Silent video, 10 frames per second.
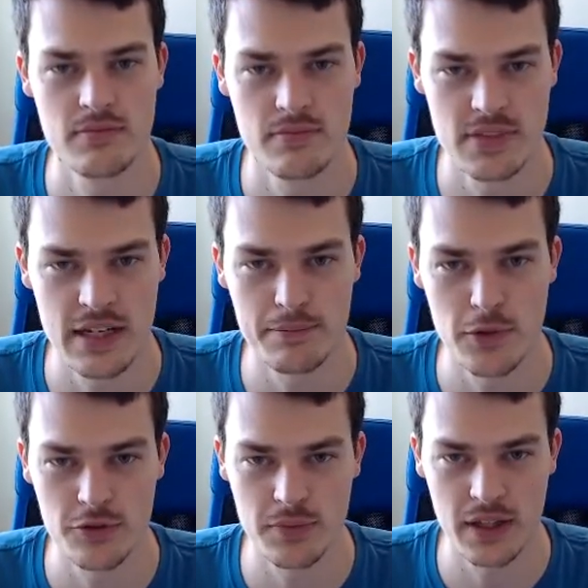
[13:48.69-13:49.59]
same
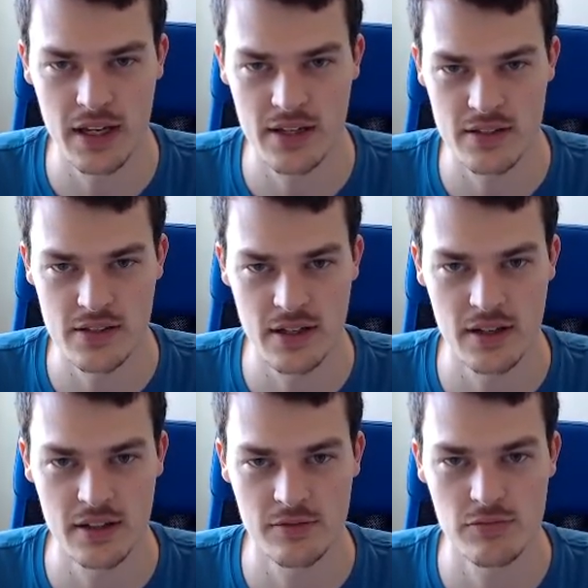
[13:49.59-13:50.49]
movement as
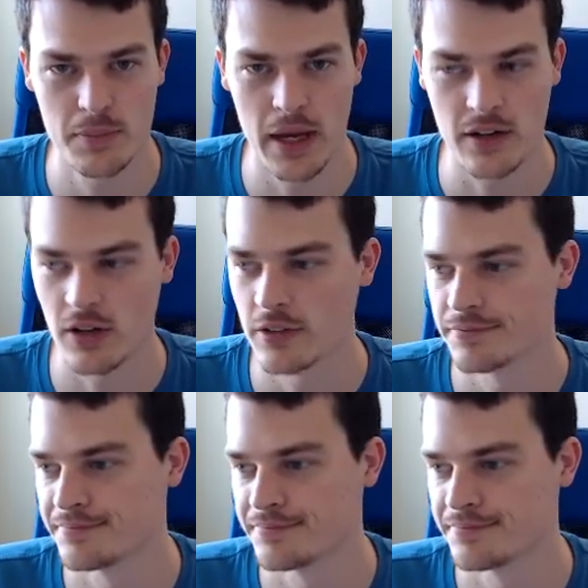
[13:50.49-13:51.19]
the background.